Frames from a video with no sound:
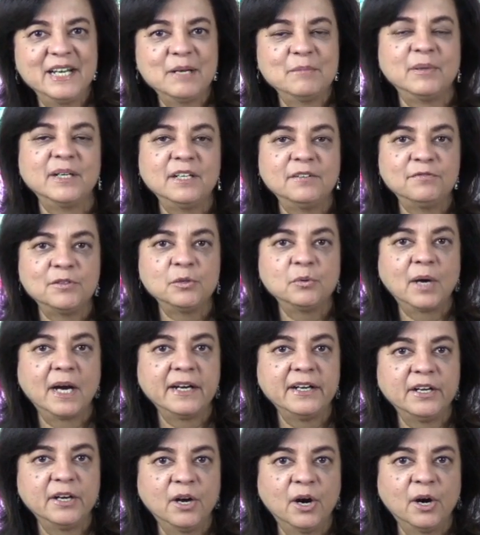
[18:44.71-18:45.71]
But if you are
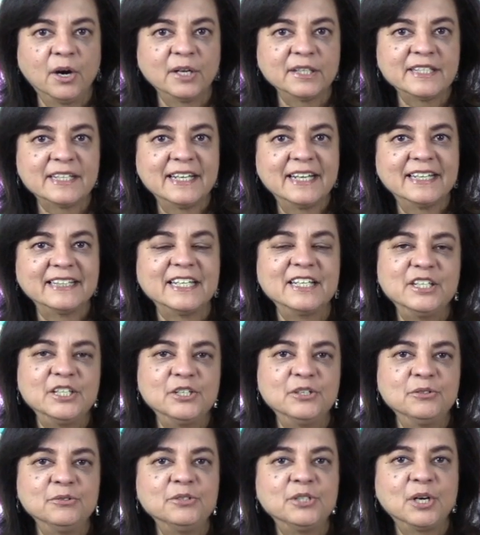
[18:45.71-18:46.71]
not, then
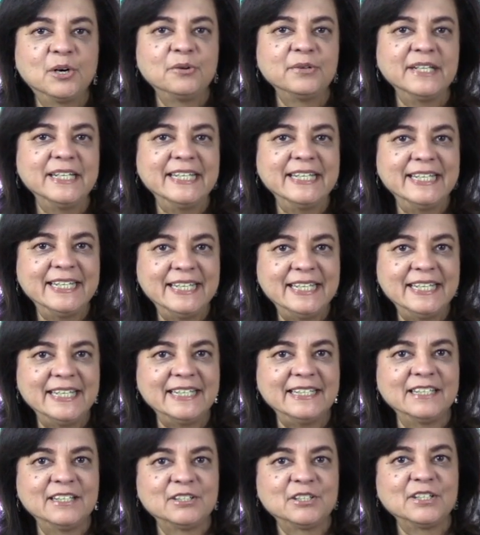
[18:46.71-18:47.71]
you don't
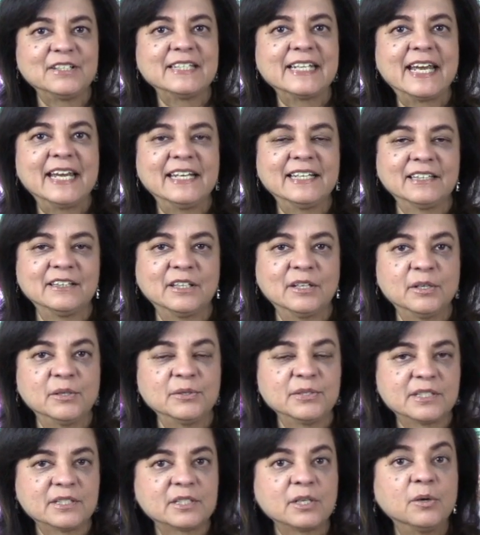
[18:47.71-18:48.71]
need to take
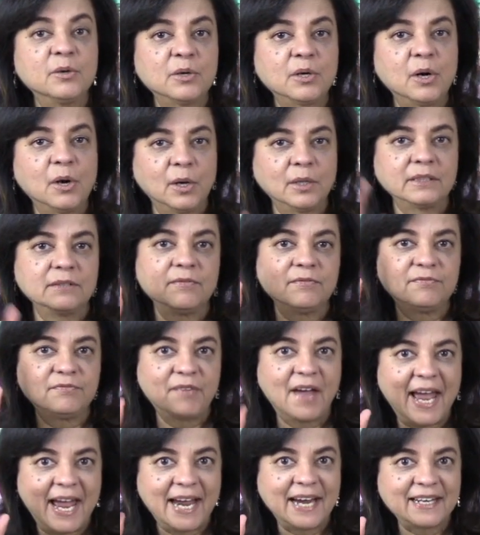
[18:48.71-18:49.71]
those so called
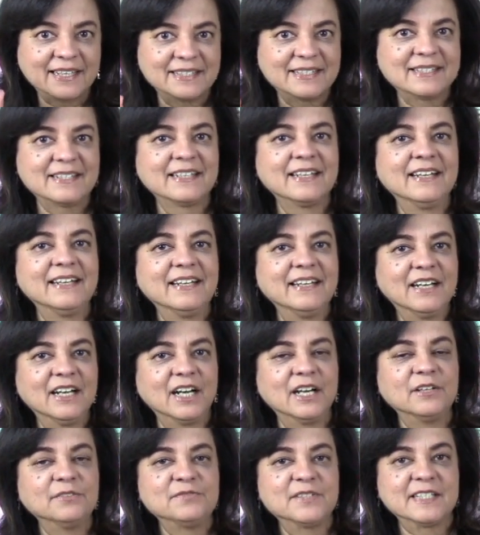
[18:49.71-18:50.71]
facts
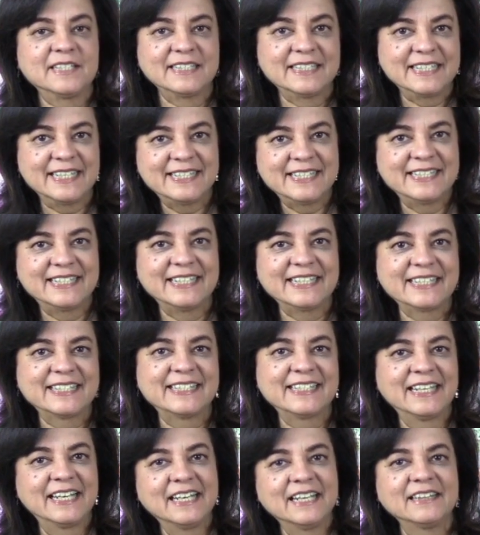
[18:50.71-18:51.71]
of
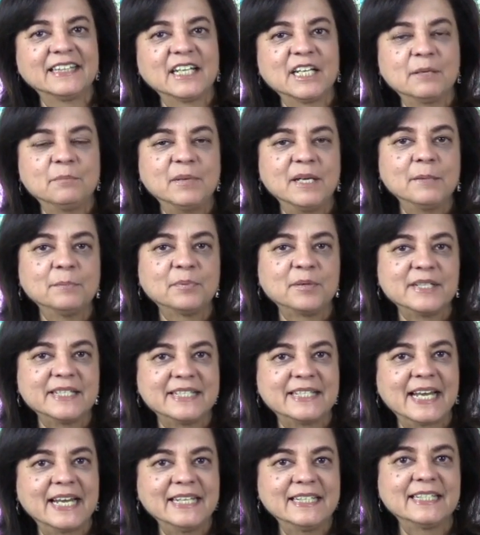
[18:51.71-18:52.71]
statistics that are being
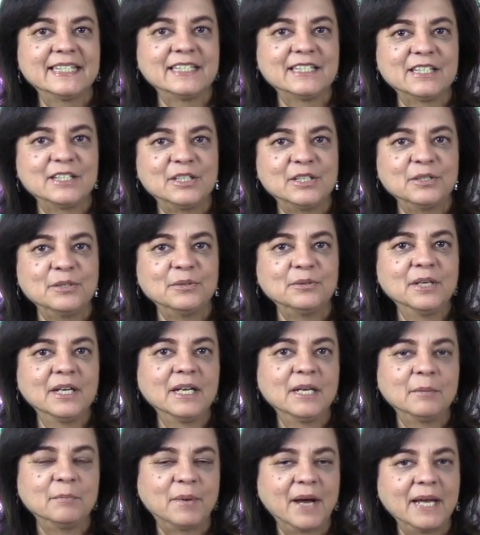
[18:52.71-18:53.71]
presented to you
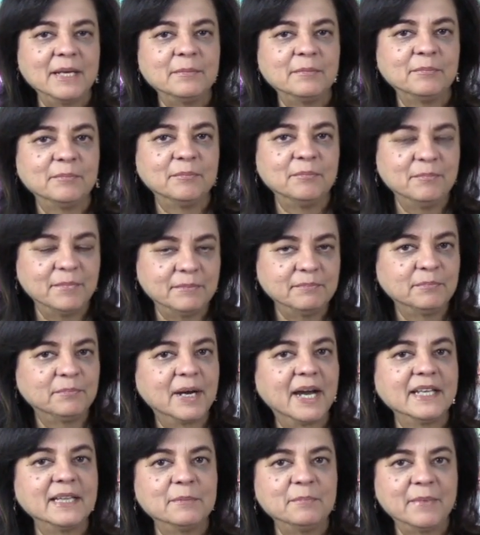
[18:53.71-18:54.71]
by,
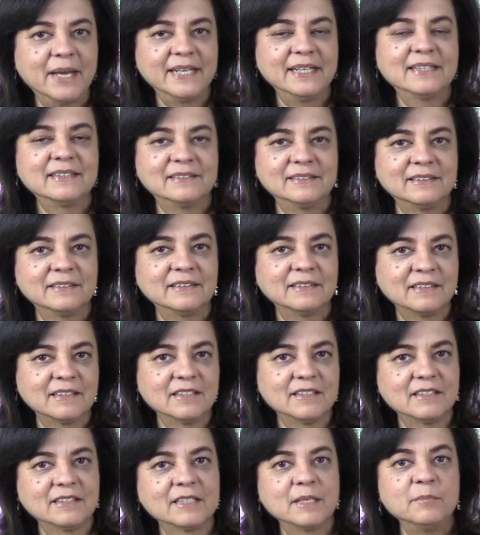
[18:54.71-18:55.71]
by the medical
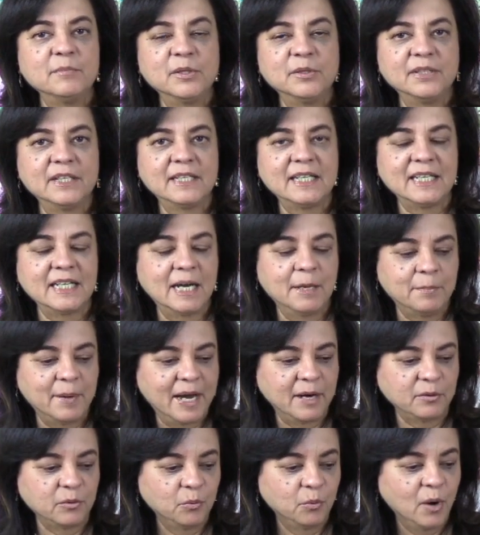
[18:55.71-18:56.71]
community
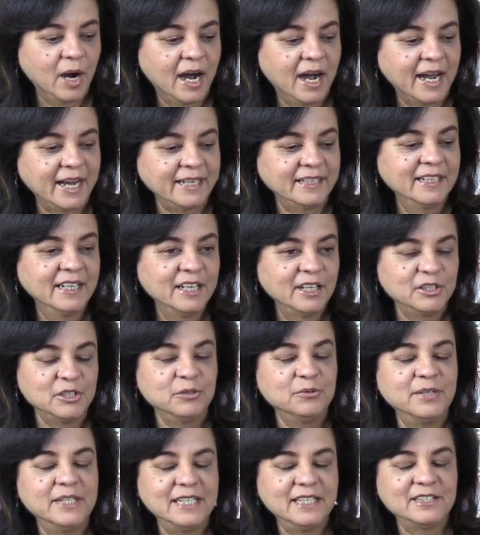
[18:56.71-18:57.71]
about why
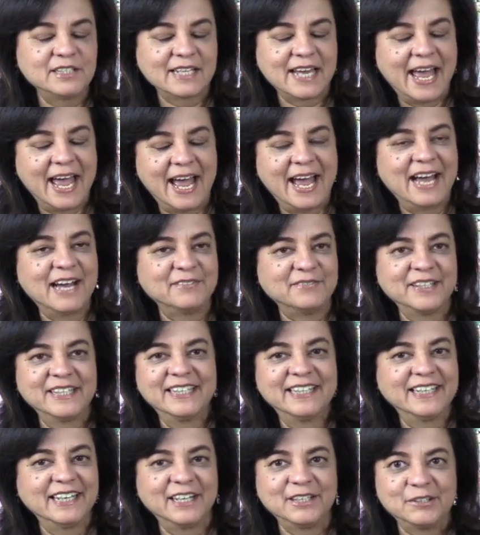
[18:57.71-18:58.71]
you need to have
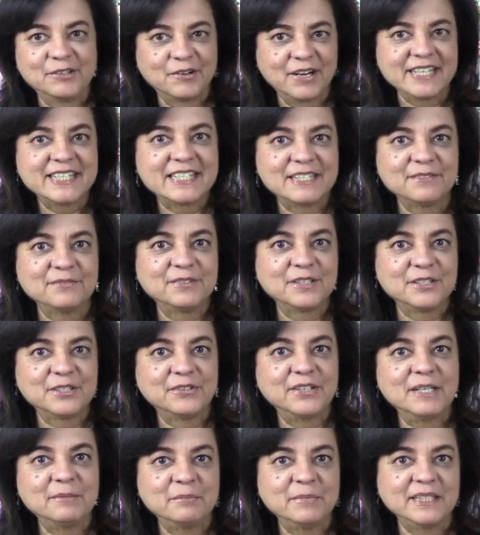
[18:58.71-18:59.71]
aggressive
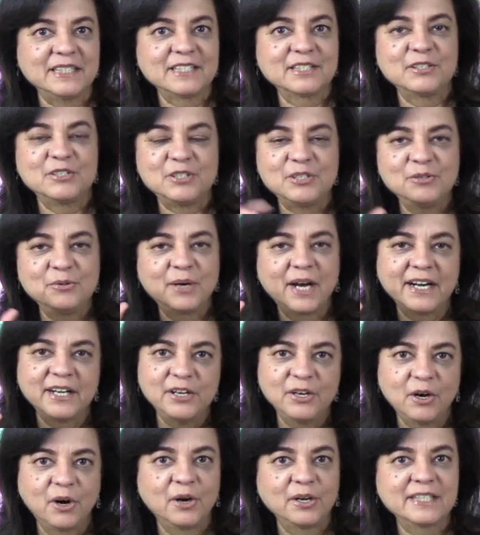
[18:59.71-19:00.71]
treatments because you are
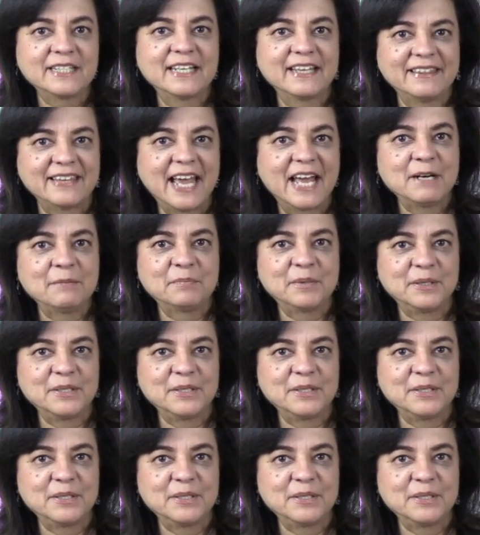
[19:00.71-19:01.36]
not that